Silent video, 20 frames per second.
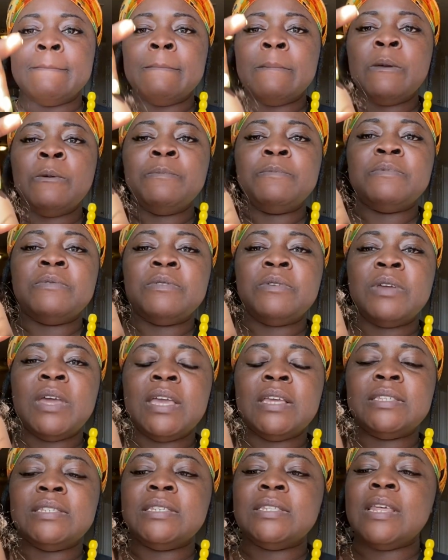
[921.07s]
Oops.
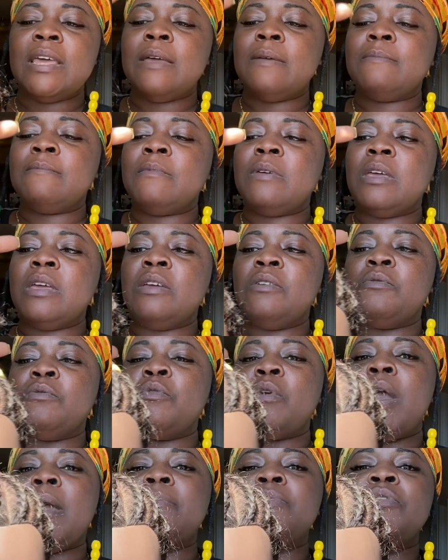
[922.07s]
Can't see that. It
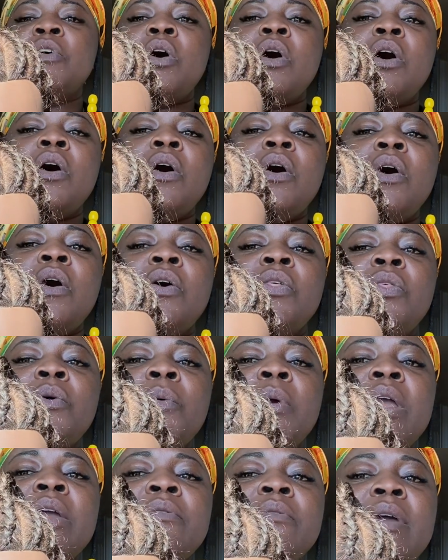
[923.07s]
wraps all the
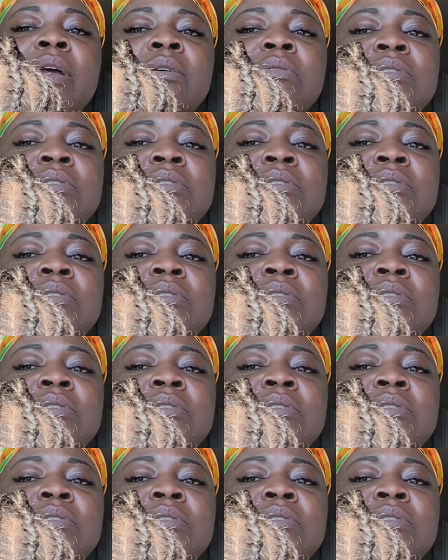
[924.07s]
way around.